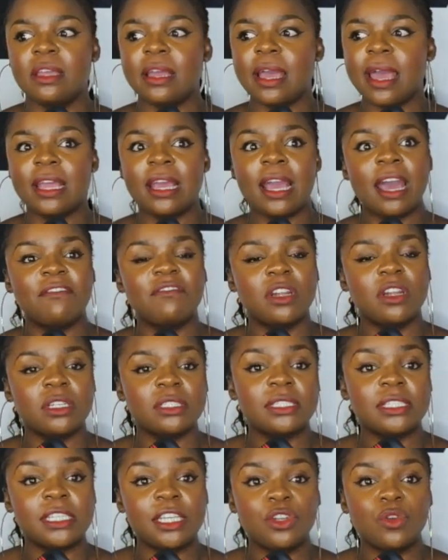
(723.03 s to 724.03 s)
I have not
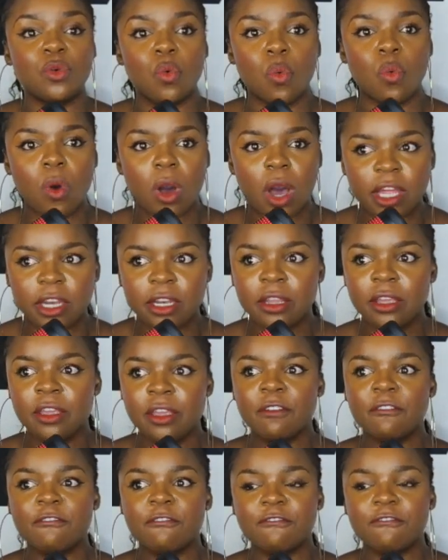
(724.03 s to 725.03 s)
seen one
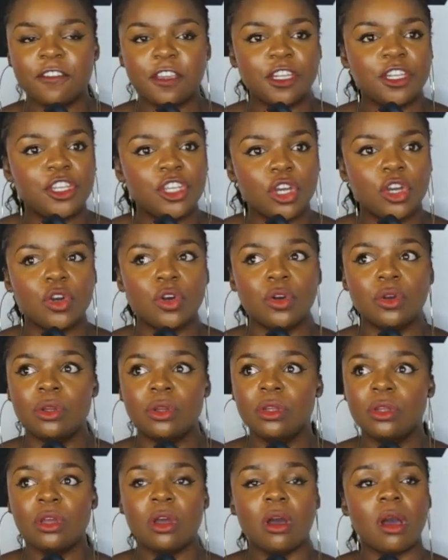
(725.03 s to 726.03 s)
video
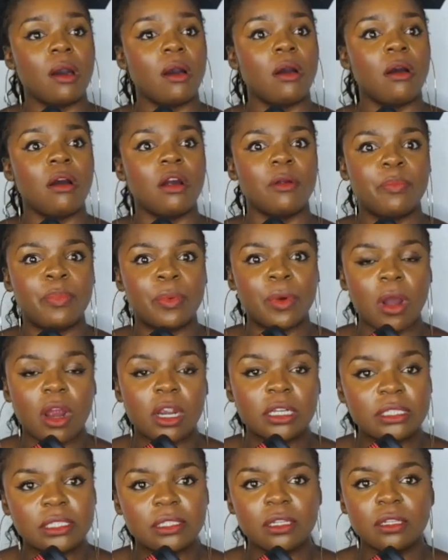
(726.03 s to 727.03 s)
or
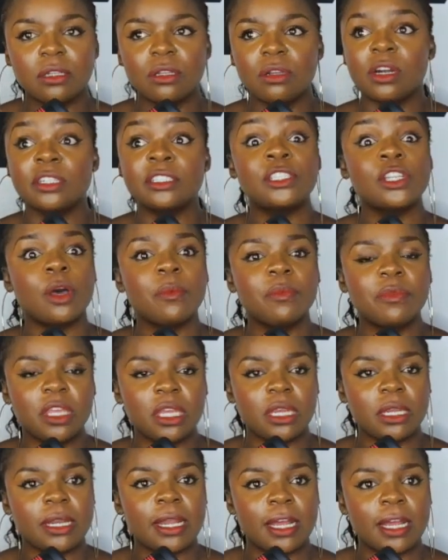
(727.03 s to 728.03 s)
article or
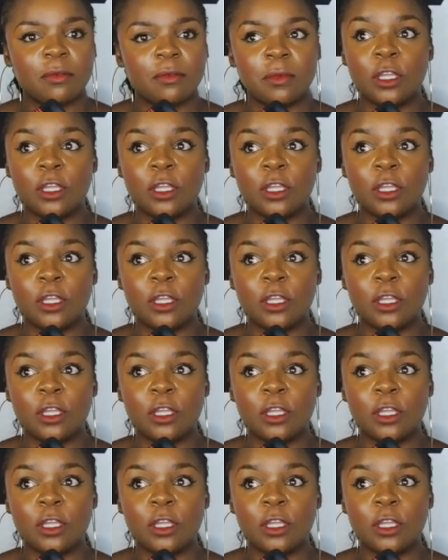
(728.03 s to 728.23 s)
something that